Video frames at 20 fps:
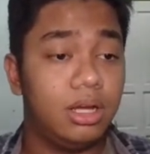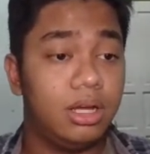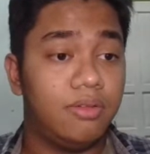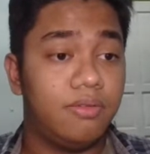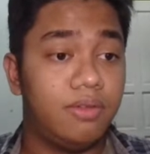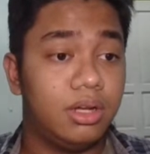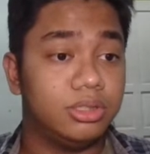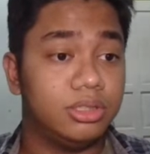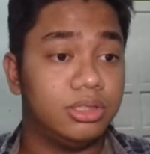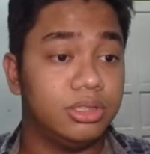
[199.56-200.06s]

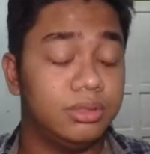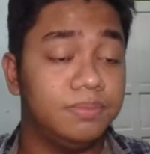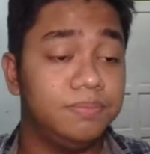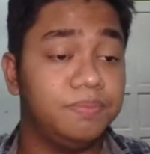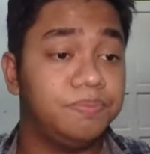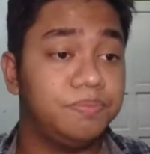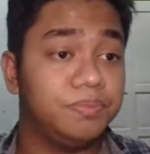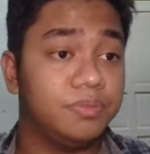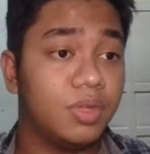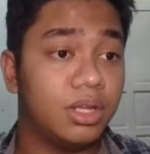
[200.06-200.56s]
function
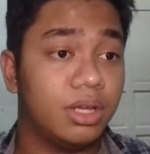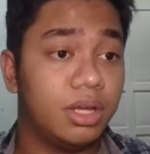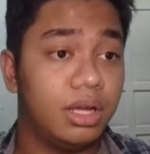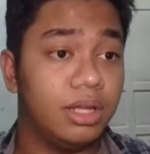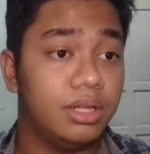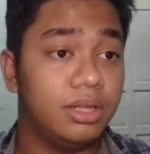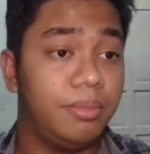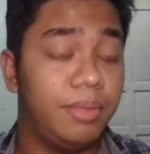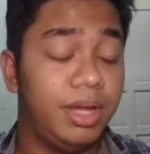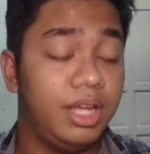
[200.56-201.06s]

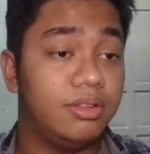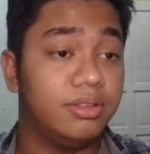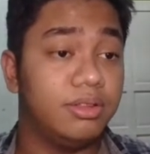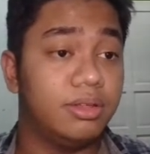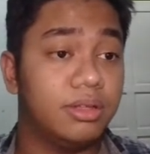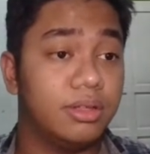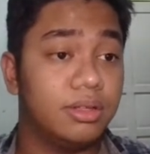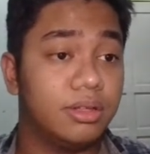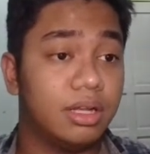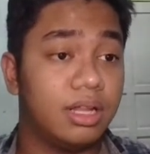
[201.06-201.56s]
and the
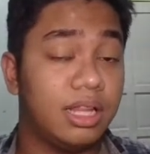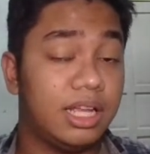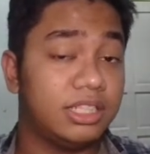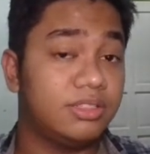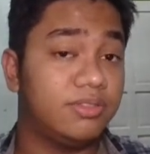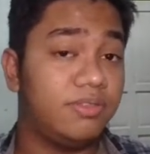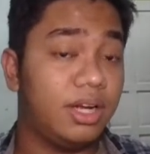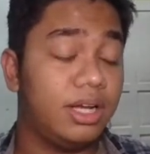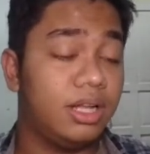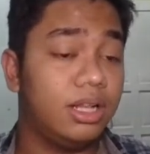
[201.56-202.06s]
main
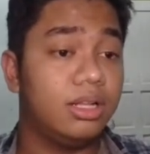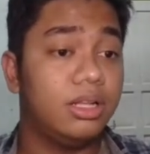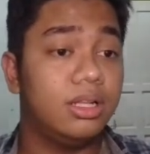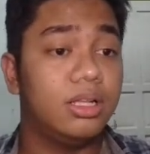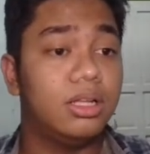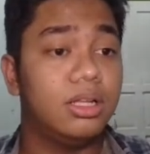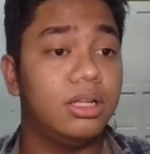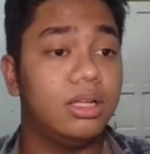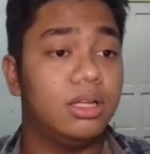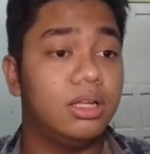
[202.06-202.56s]
class file.
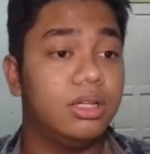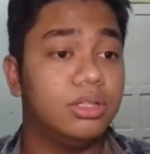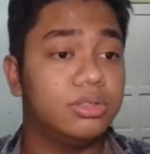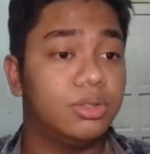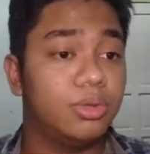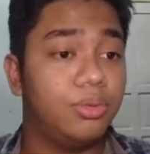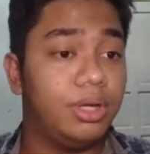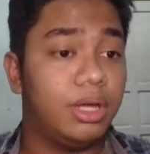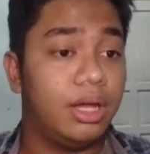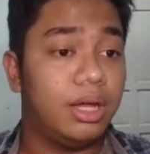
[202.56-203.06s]

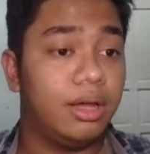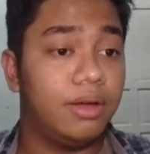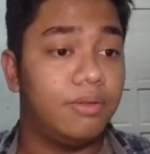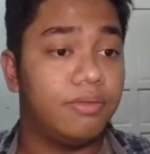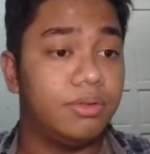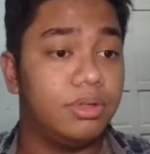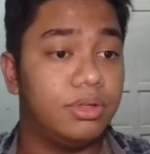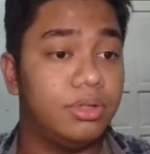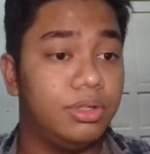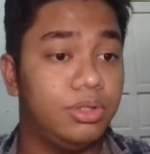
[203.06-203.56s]
So we
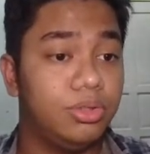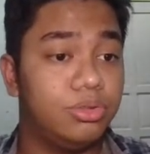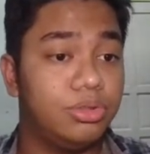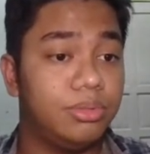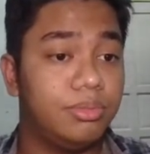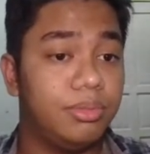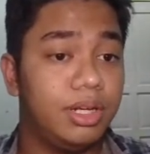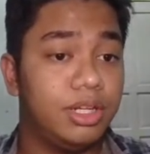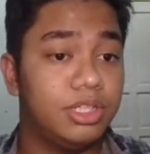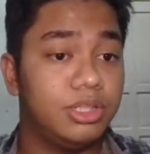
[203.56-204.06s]
have the
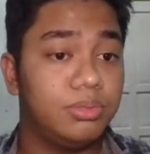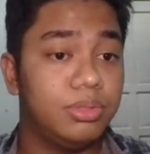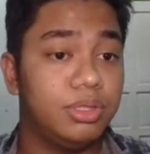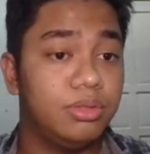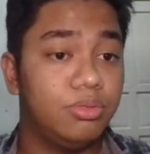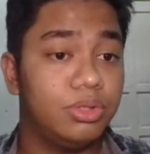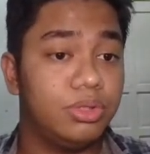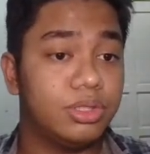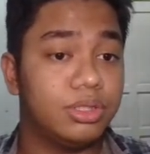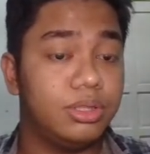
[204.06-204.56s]
user
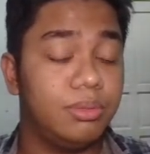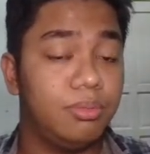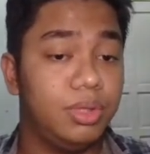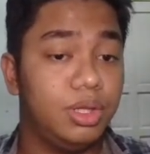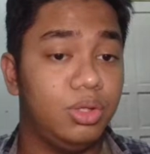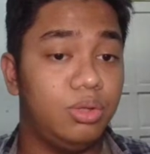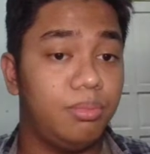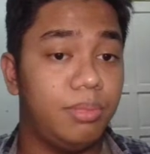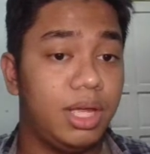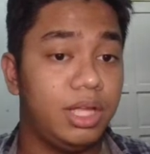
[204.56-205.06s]
management, which is the
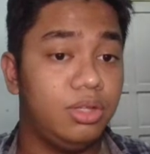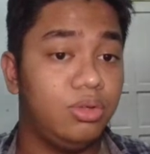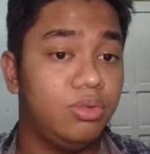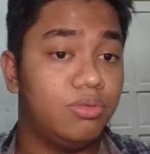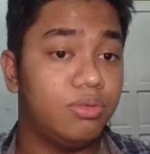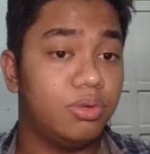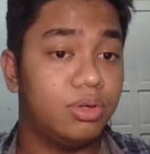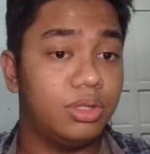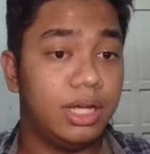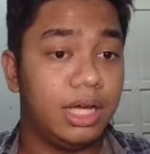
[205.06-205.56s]
menu
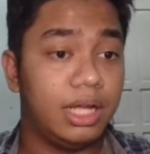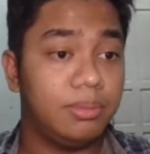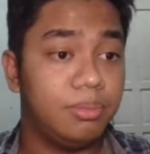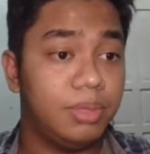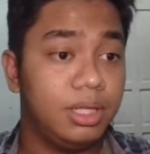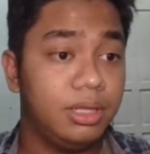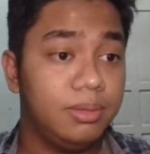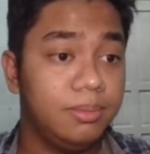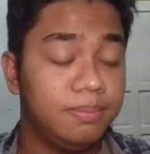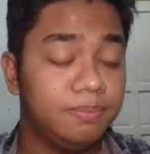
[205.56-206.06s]
for the
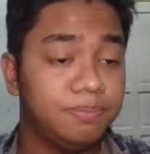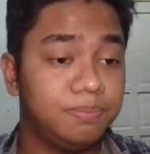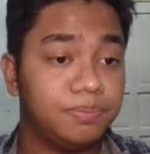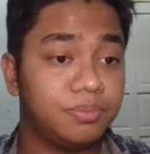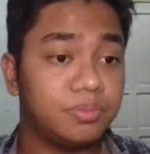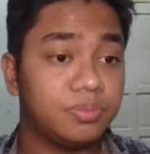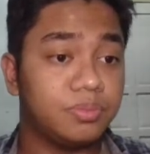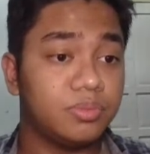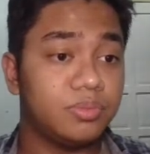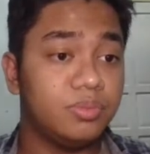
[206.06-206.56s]
admin
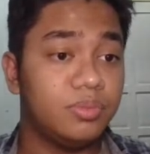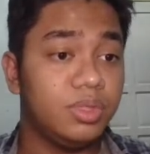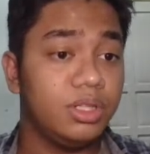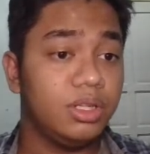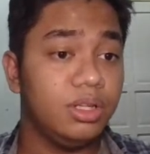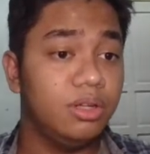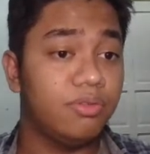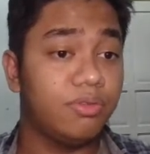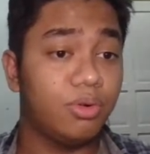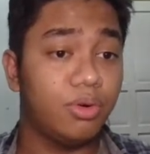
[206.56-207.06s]

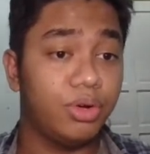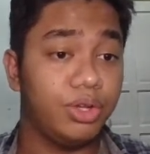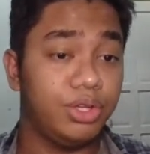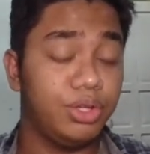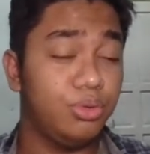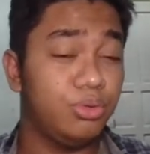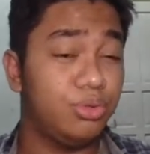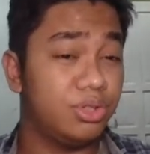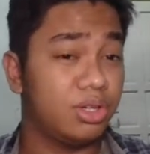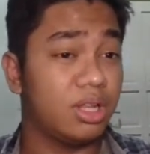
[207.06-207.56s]
for
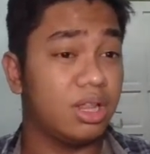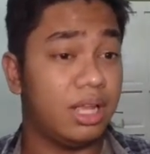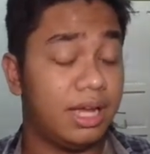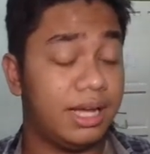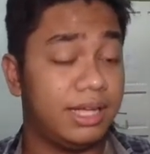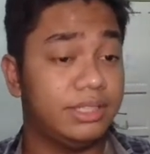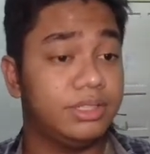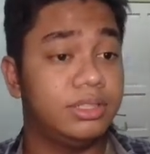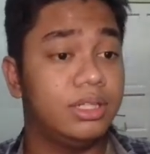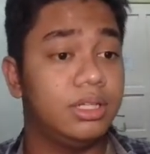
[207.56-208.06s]
user
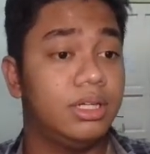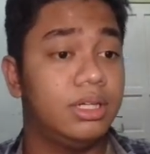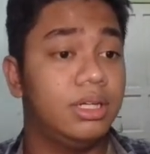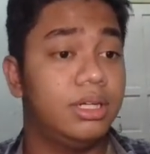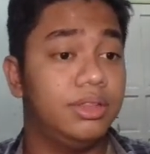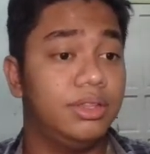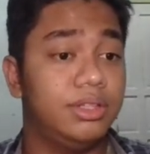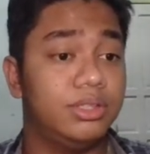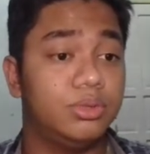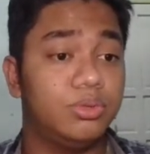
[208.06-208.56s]
class.
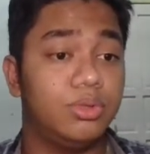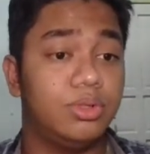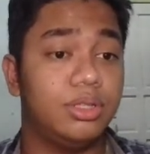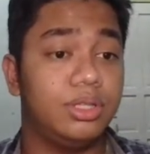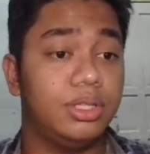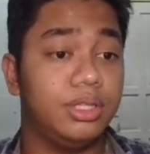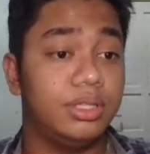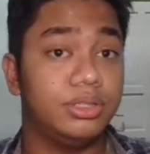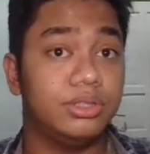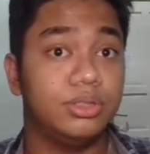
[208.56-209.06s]
This
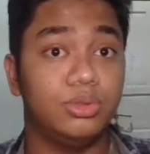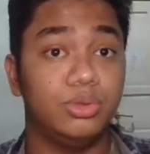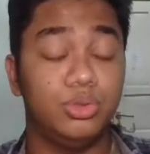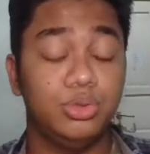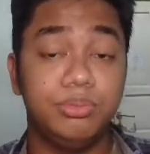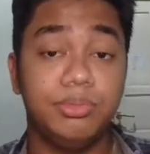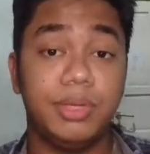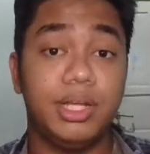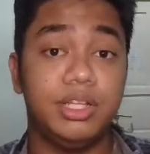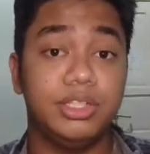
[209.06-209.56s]
one is
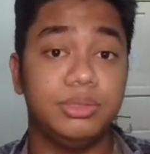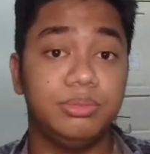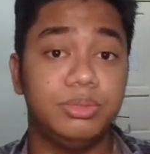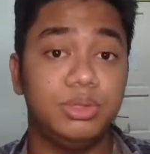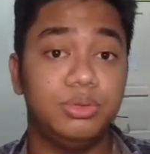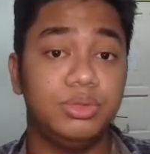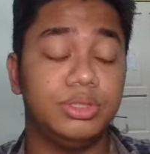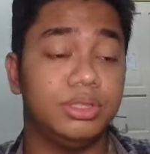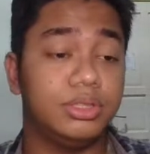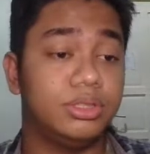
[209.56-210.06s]
room
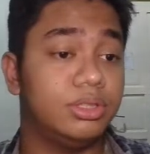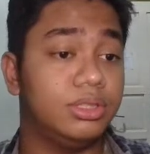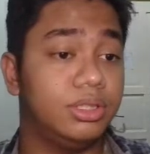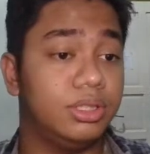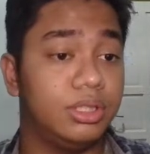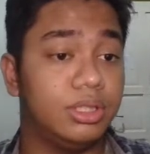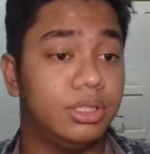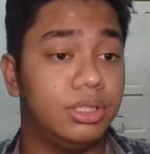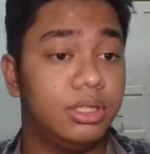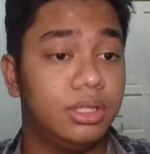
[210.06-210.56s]
management, which is
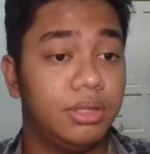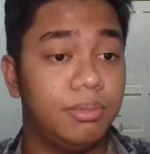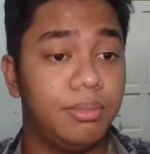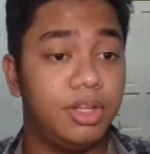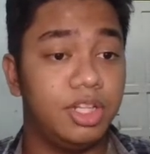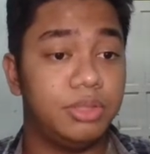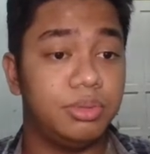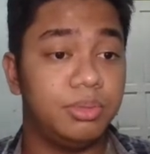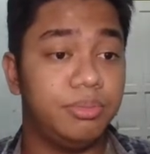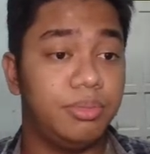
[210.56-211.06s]
the
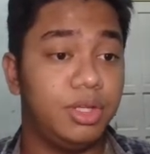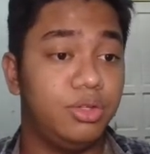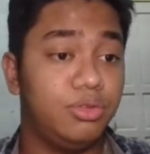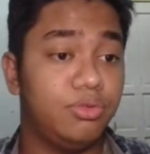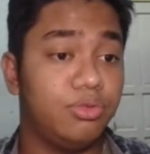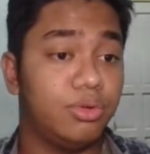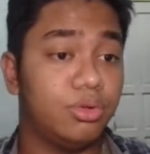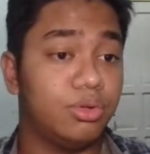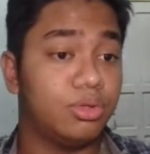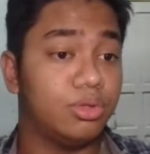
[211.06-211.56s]
management
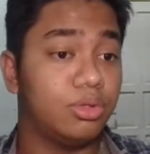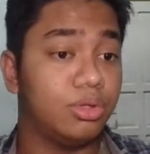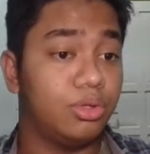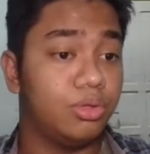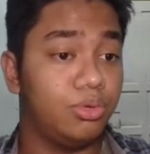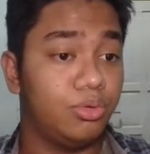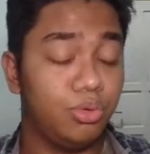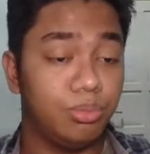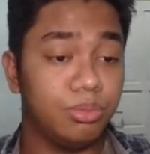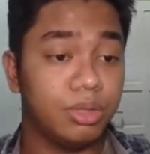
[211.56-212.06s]
menu for
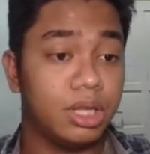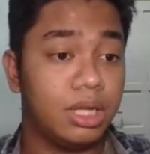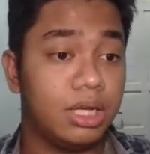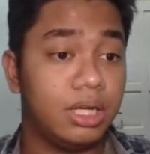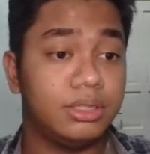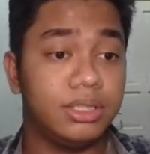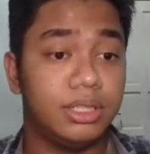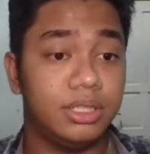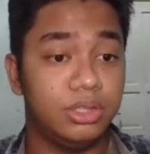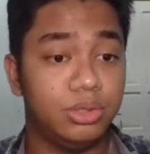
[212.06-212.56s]
a room
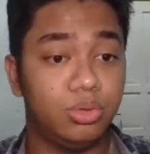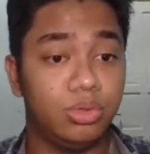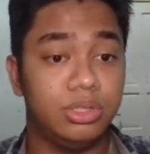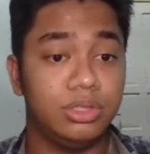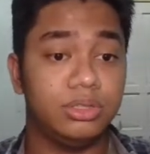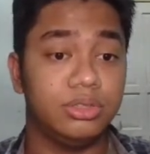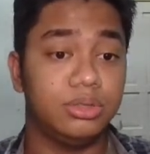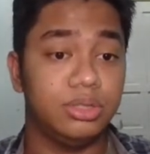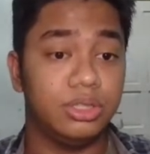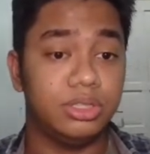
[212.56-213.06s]
class. And this one
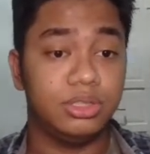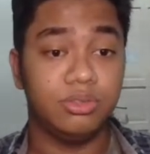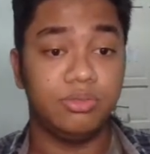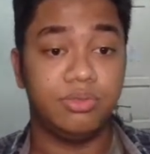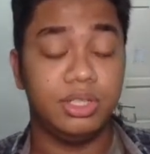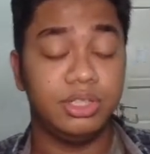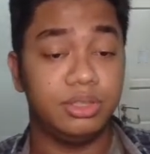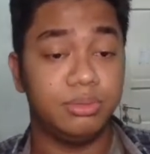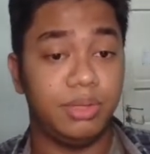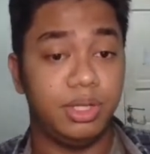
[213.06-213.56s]
is the
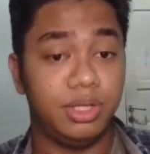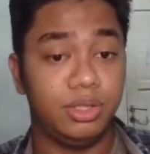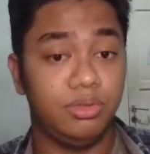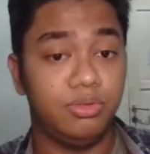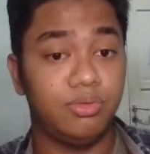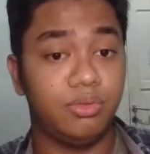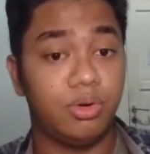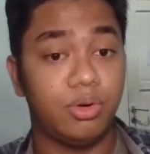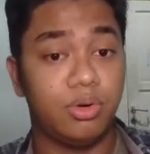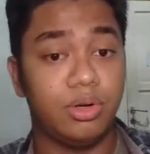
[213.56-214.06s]
reservation menu
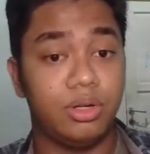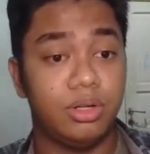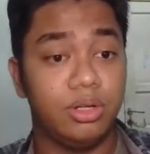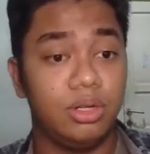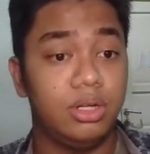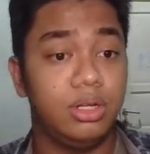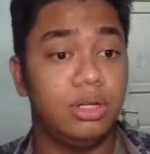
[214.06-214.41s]
for